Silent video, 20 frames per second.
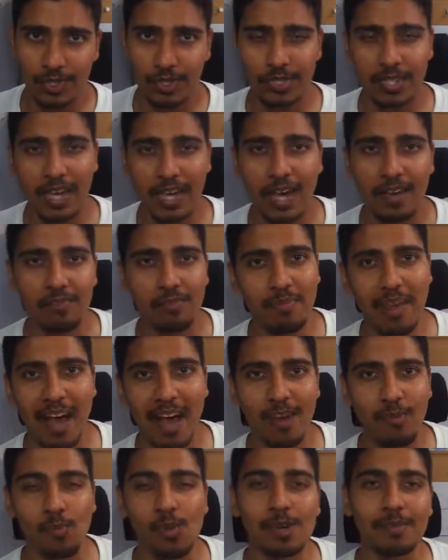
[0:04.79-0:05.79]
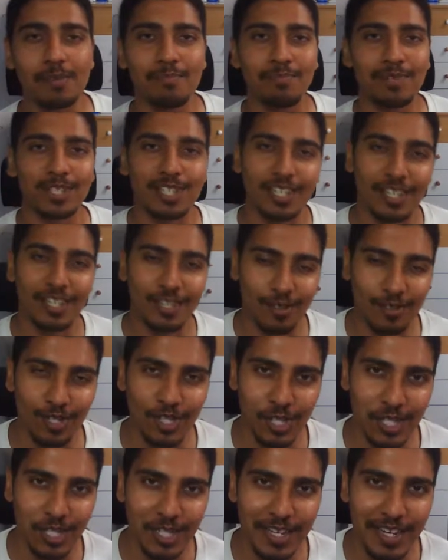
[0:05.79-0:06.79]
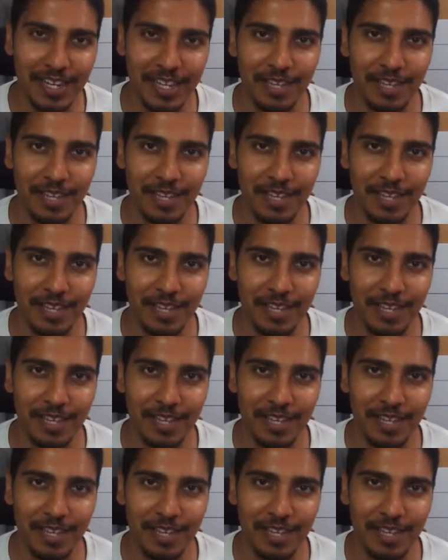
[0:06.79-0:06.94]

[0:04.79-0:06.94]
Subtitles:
aside from that one particular scene